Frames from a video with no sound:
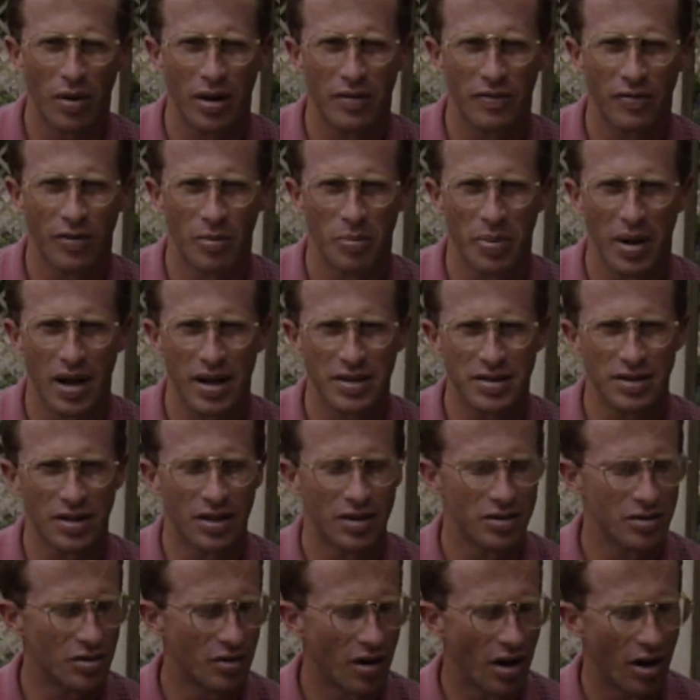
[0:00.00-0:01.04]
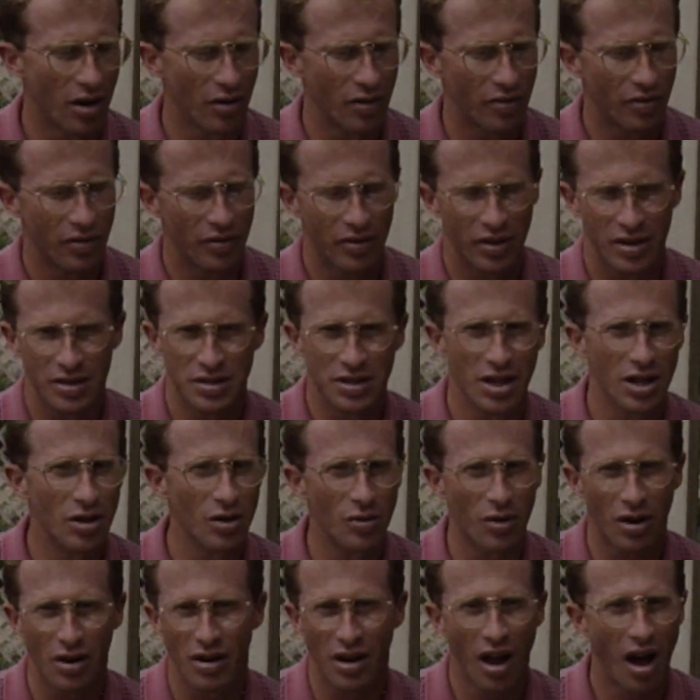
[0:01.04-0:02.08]
one for pest control. The
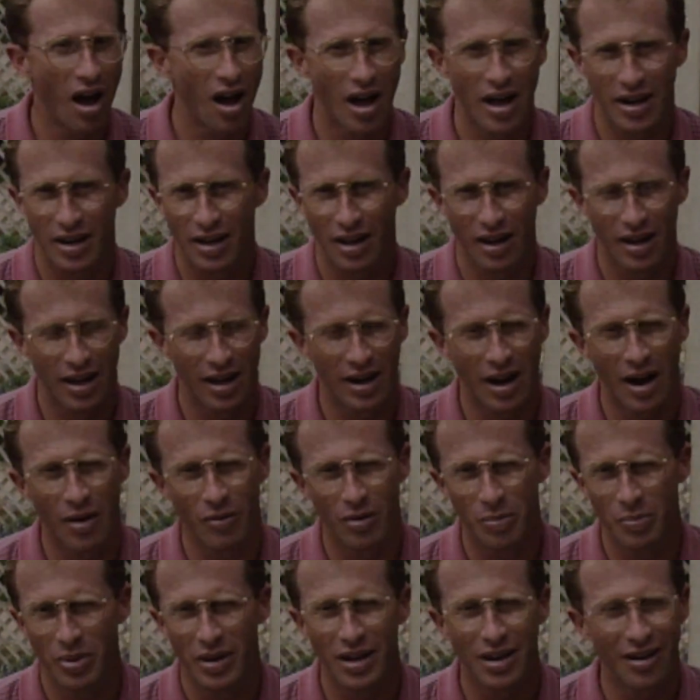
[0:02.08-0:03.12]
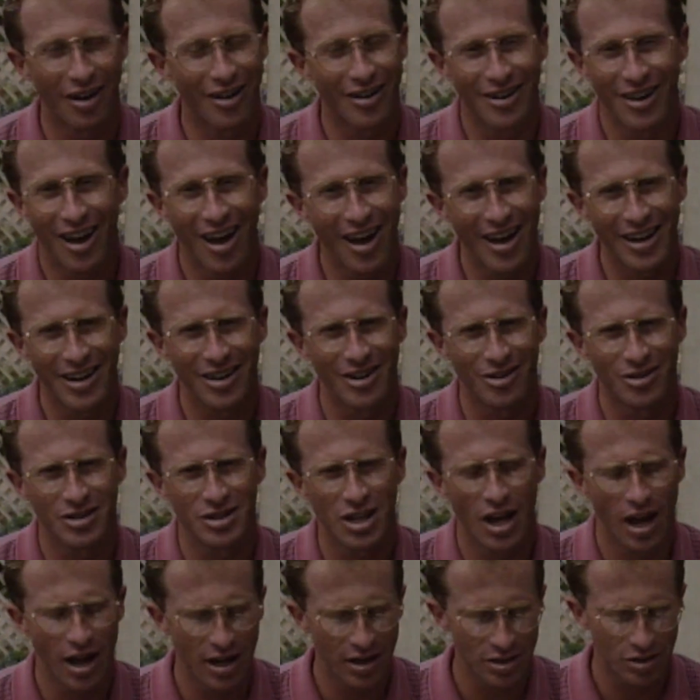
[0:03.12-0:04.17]
two are not, and I repeat, are not
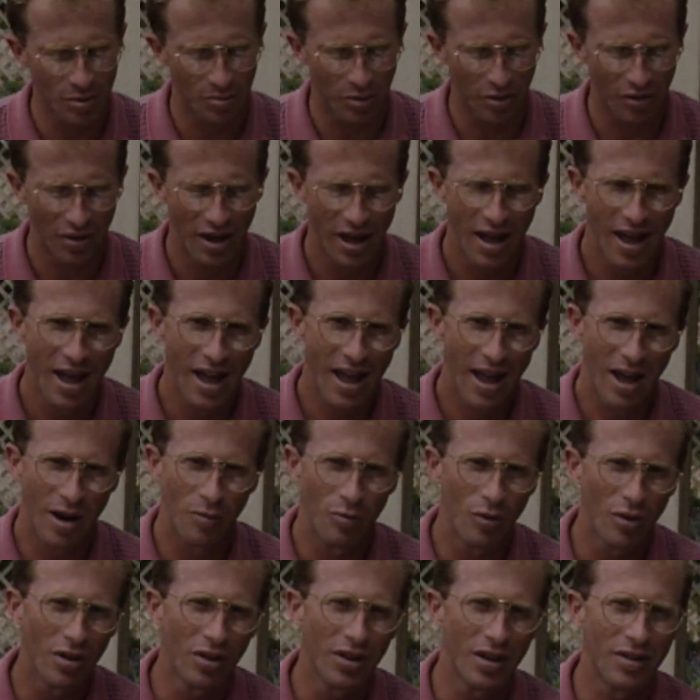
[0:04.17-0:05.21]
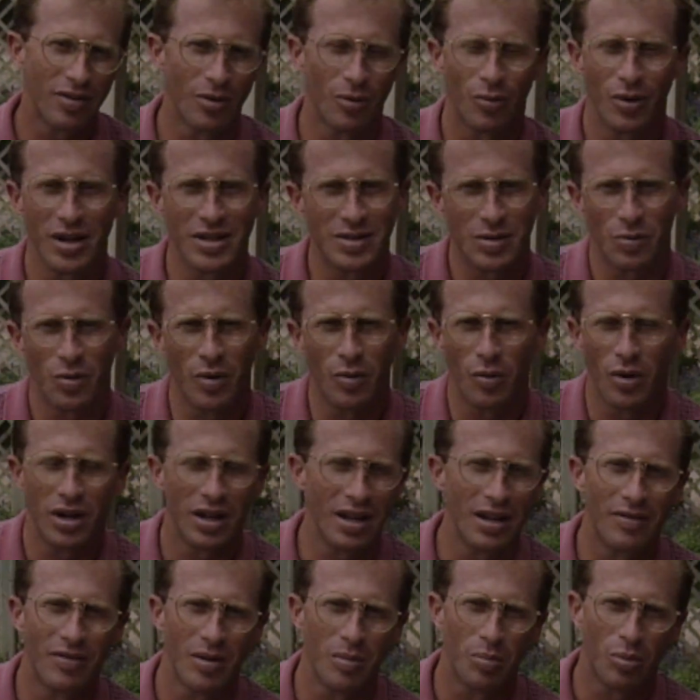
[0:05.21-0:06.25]
interchangeable. And really, the reason we want
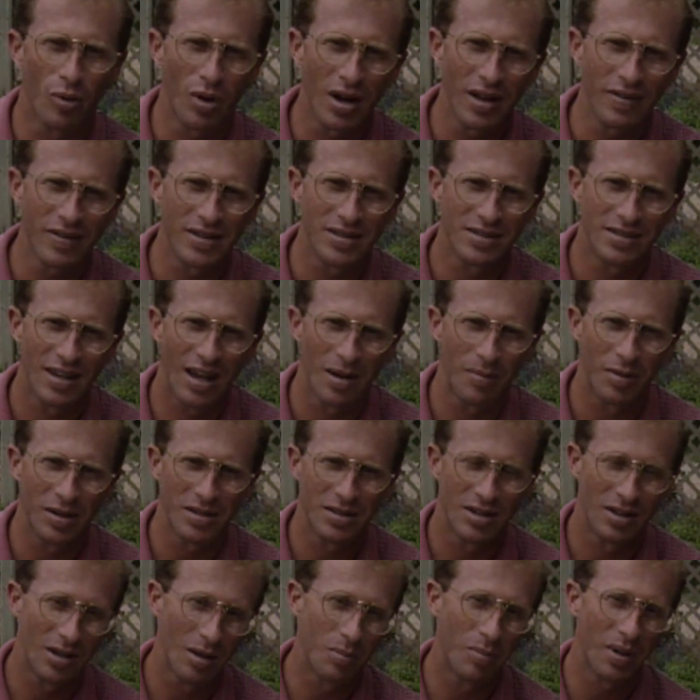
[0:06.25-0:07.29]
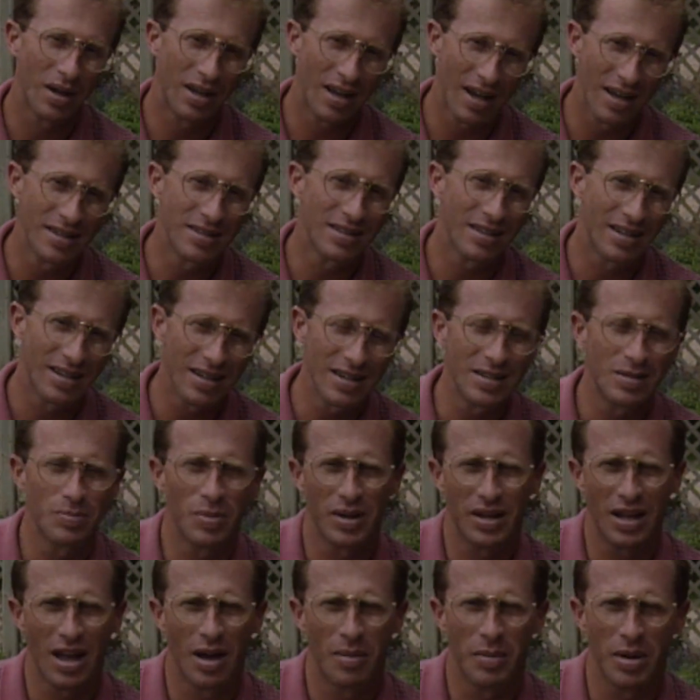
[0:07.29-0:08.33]
to even bring this segment to you, because it is
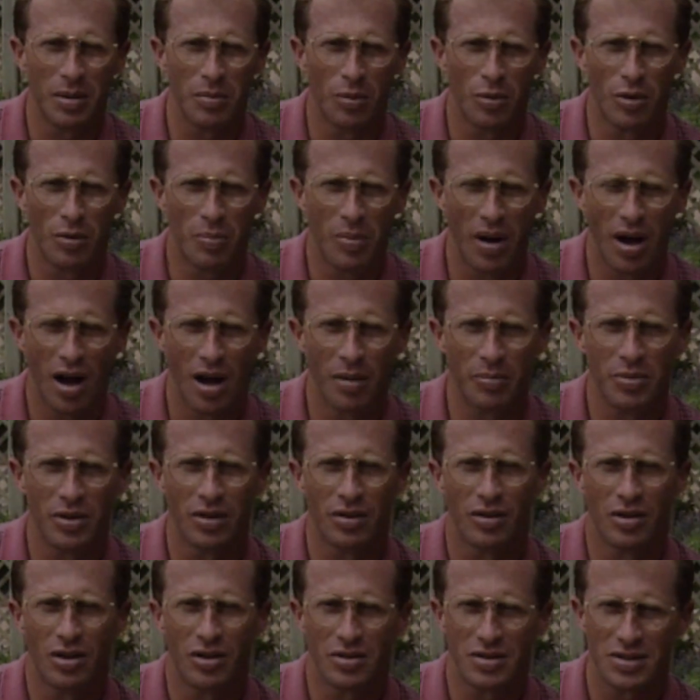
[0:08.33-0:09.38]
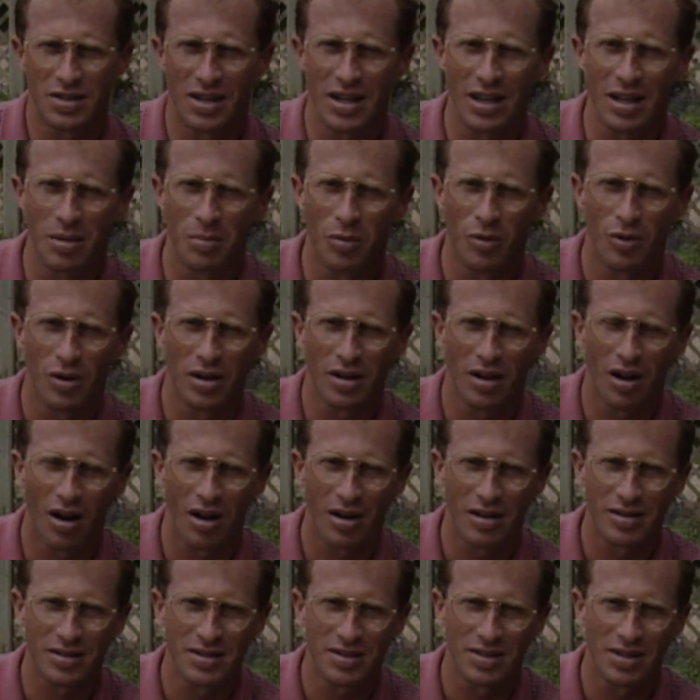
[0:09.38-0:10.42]
becoming more popular, you're seeing it more in
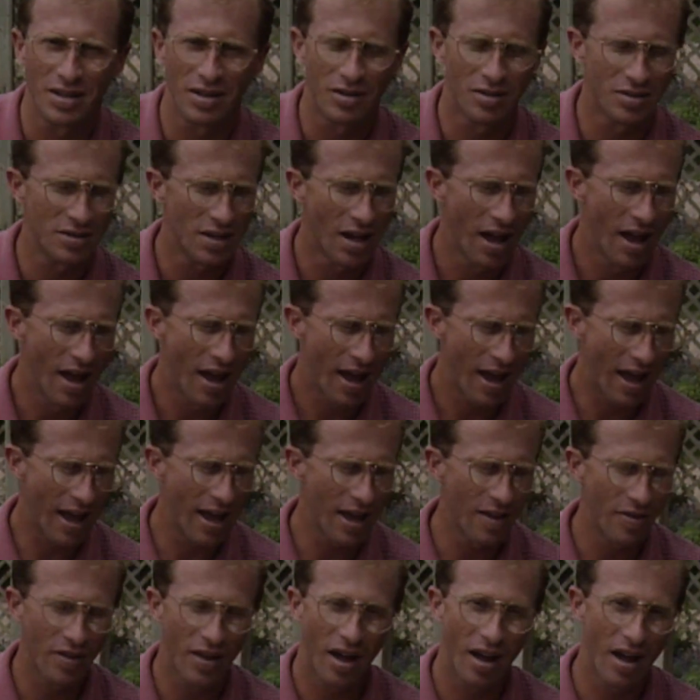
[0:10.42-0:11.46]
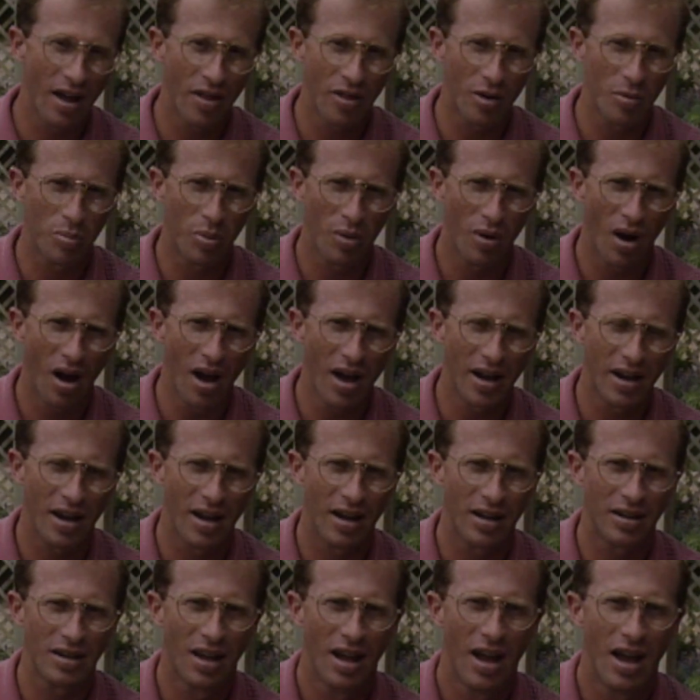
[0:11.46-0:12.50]
garden centers and the other
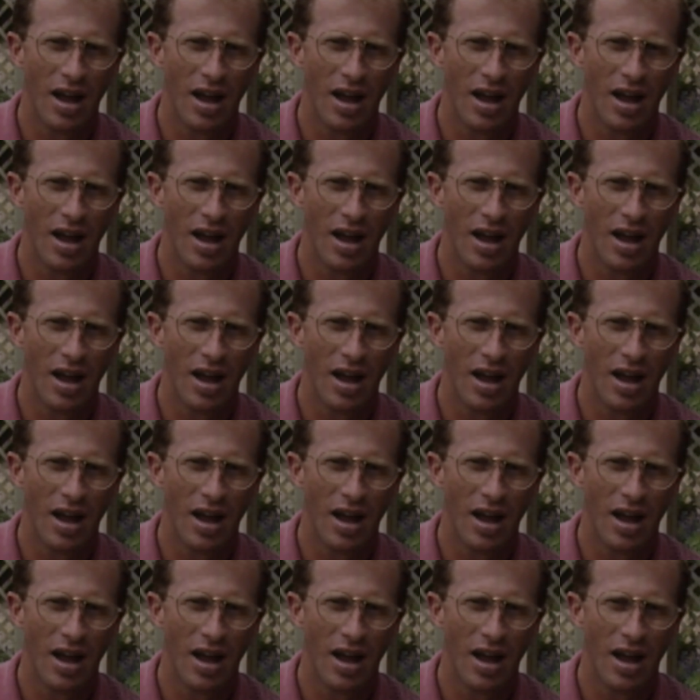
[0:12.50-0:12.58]
product,